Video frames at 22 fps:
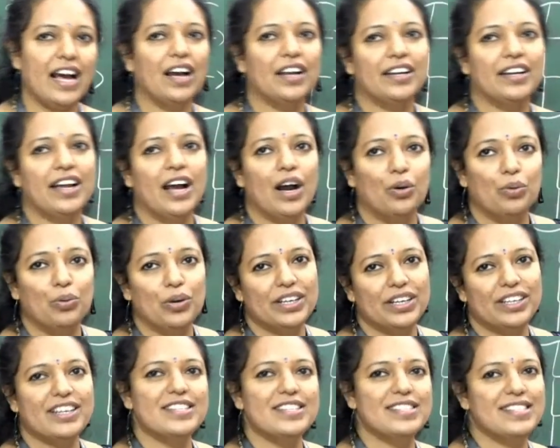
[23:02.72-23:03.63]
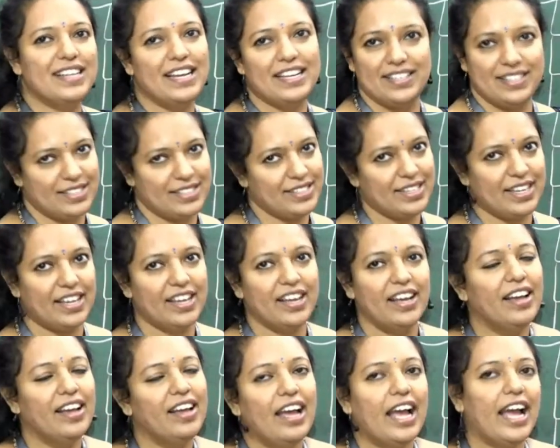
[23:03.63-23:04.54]
how it is, let's see.
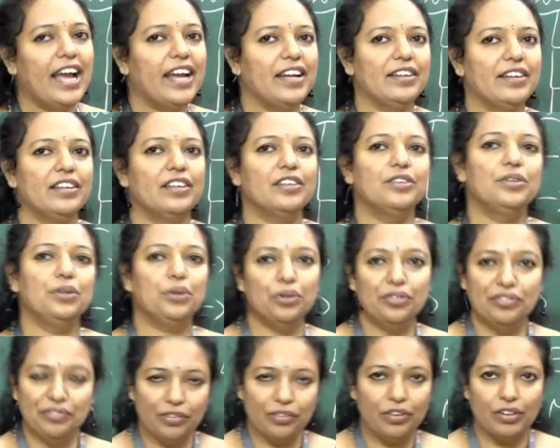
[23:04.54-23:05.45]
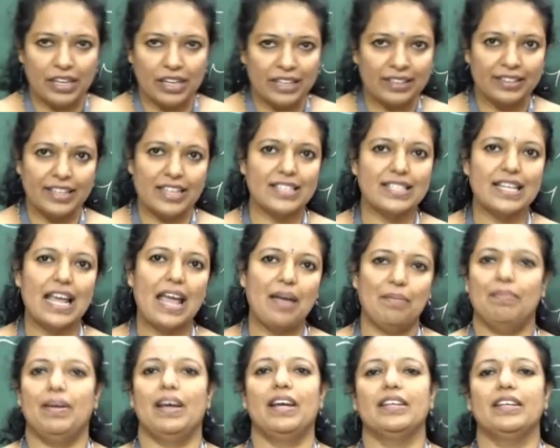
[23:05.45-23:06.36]
And in this
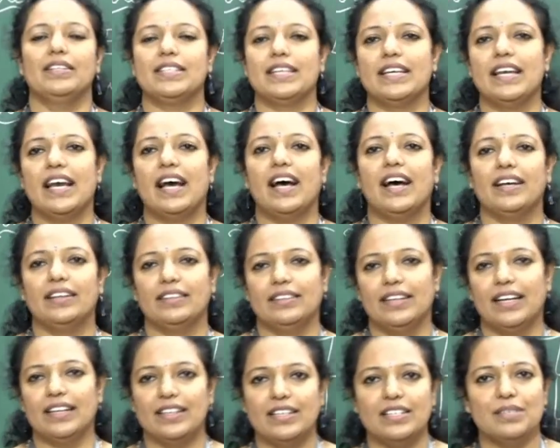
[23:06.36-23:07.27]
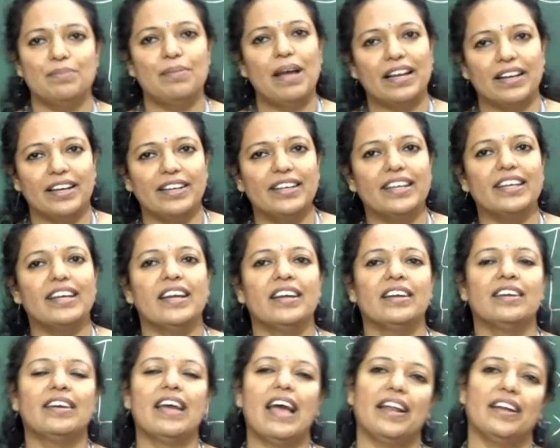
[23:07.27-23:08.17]
MICR, that is magnetic
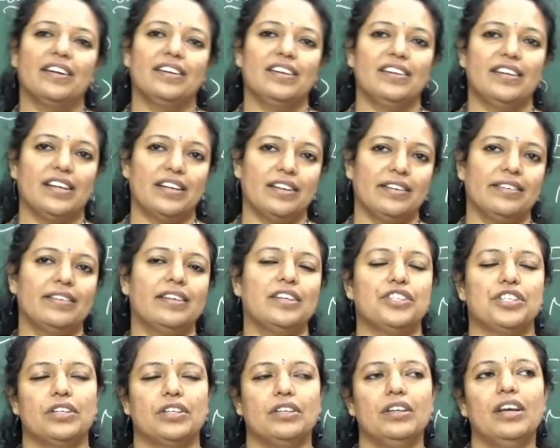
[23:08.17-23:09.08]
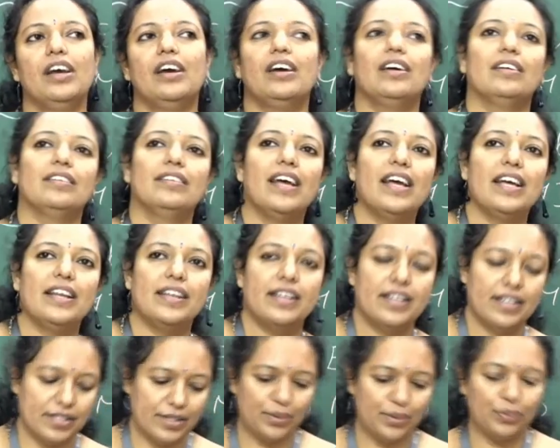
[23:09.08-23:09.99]
ink character recognition,
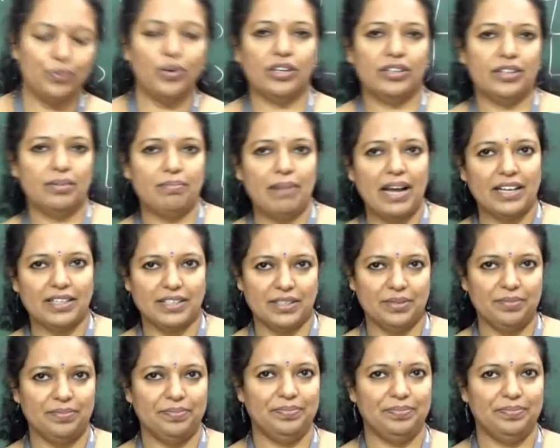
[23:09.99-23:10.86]
there is watermark,